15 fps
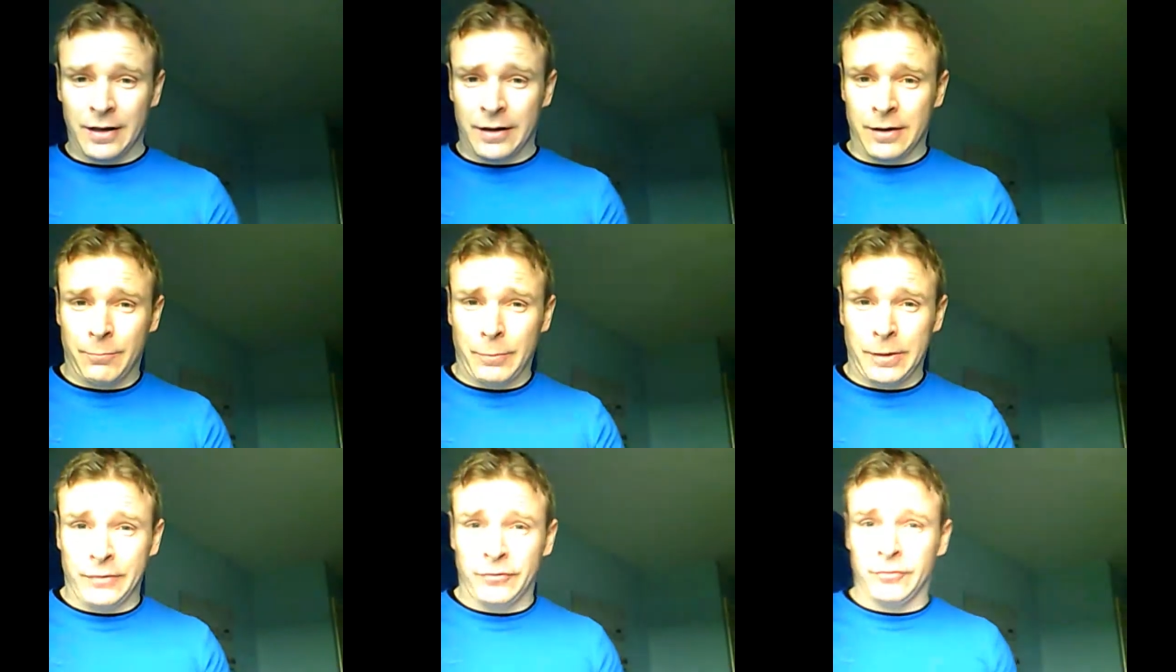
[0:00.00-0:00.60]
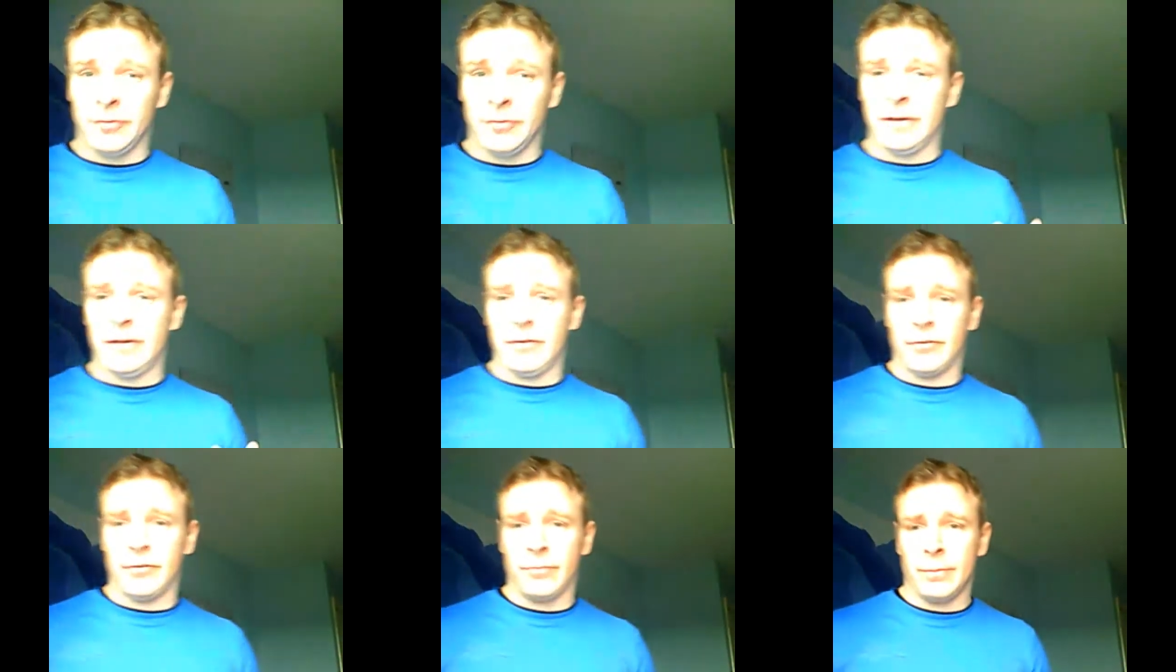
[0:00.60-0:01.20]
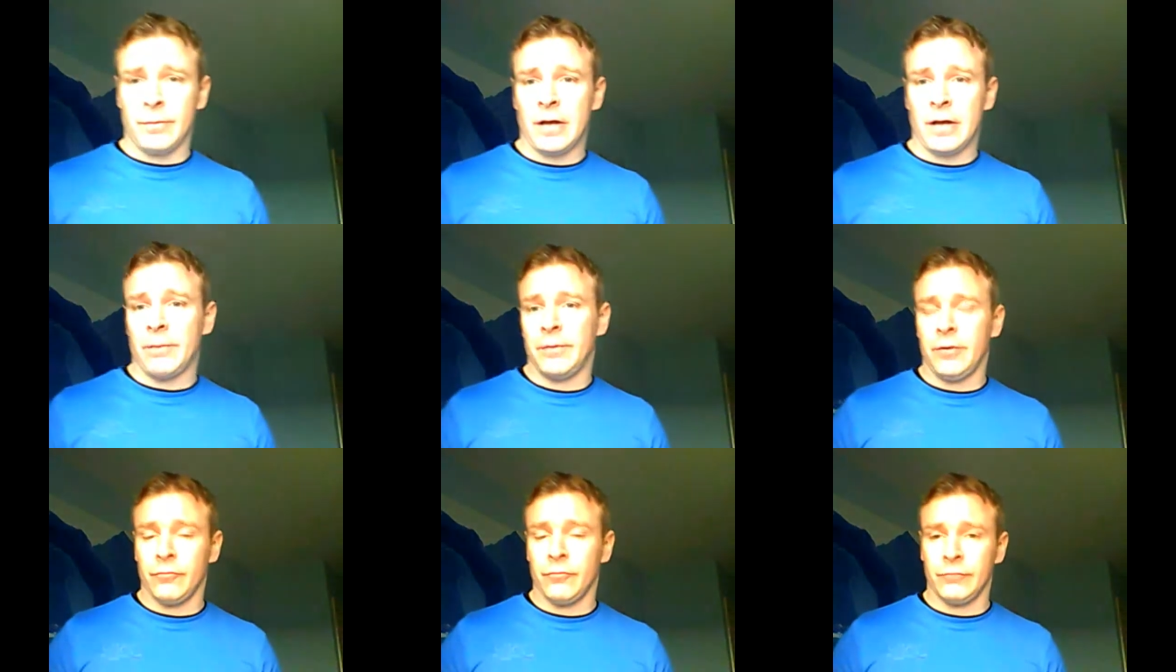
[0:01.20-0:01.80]
and um, when it's underneath your swim
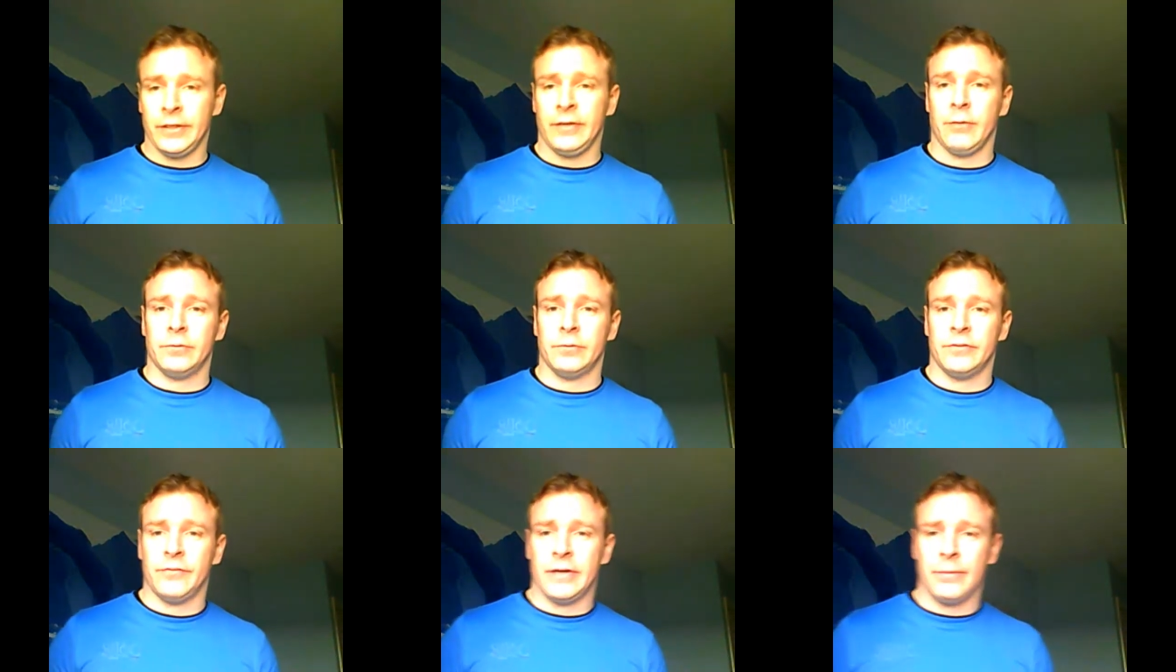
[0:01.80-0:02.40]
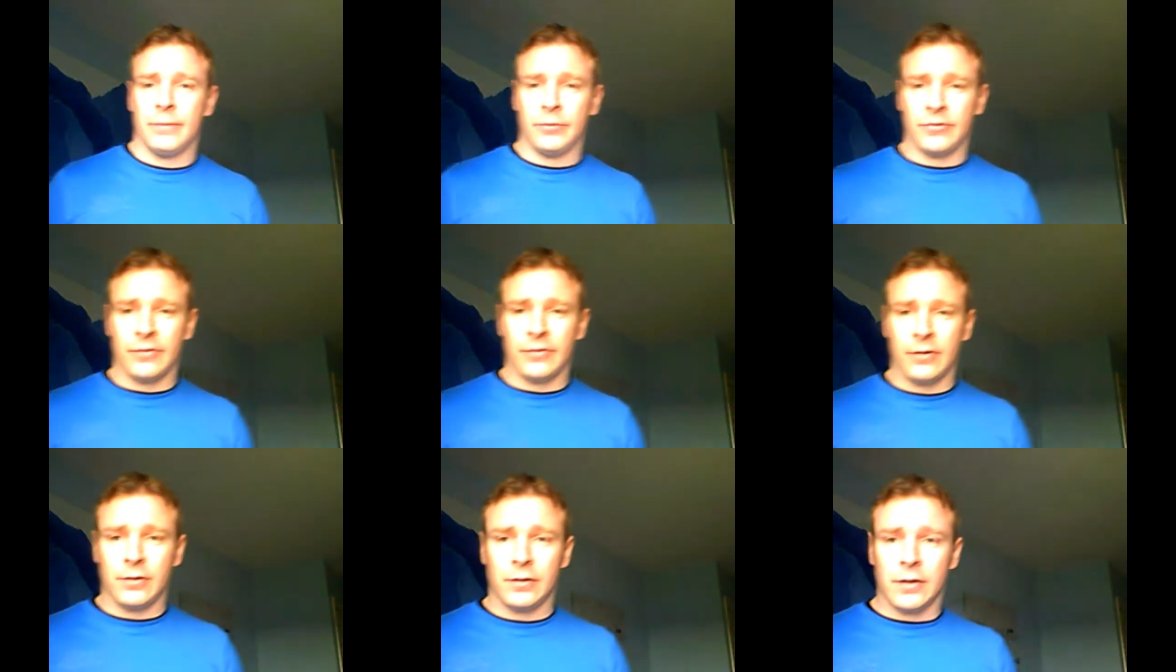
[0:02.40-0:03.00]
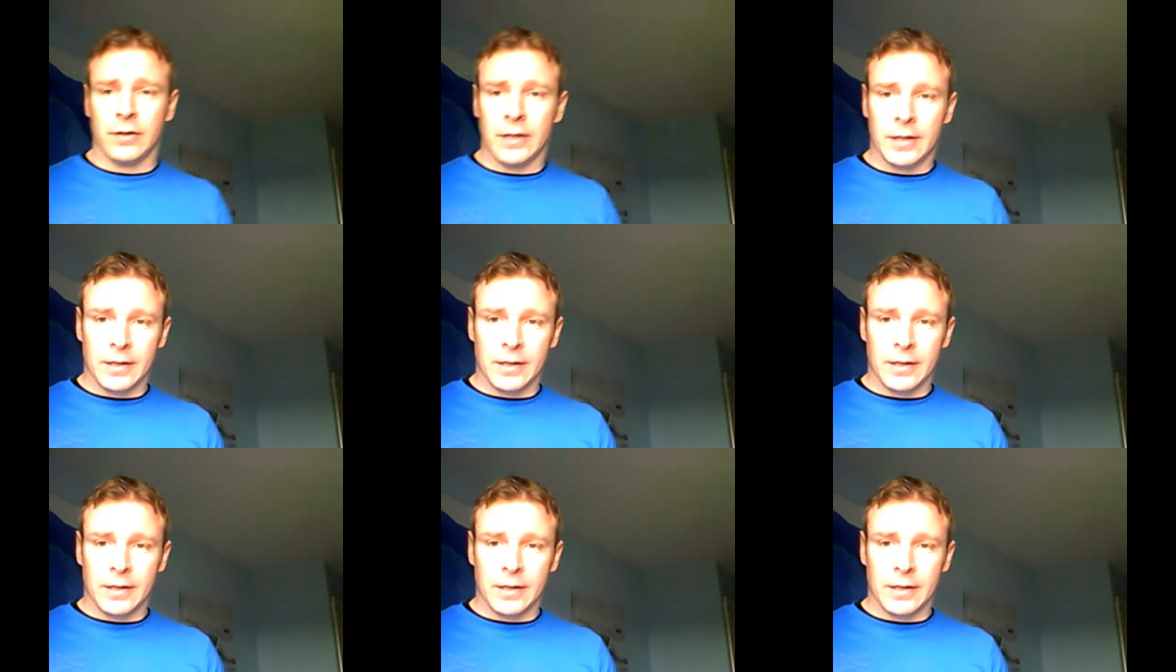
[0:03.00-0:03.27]
cap, you don't really notice it very much at all.